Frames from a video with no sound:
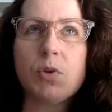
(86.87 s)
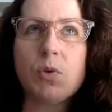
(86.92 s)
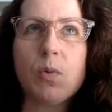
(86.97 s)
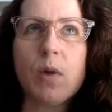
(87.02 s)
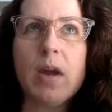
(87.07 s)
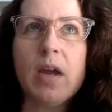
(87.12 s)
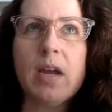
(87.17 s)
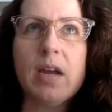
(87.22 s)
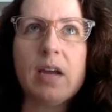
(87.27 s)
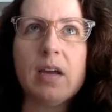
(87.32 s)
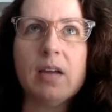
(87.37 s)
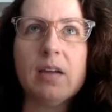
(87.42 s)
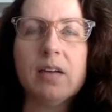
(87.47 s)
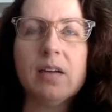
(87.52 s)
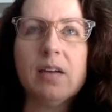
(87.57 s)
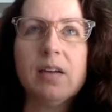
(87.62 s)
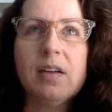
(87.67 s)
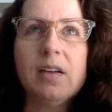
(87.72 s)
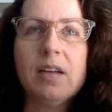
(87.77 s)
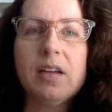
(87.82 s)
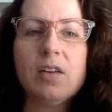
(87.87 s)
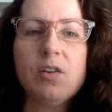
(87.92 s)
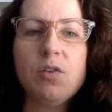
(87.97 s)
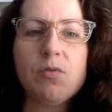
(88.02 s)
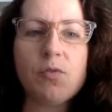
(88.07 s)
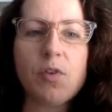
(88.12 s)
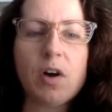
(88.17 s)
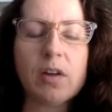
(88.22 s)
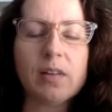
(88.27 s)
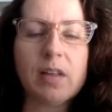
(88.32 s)
you away and you
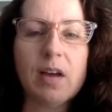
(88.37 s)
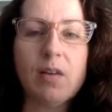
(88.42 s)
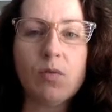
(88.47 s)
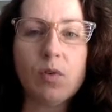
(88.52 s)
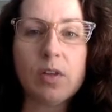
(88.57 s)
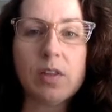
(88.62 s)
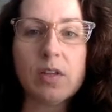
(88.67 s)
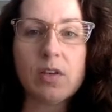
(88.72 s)
fall in love with,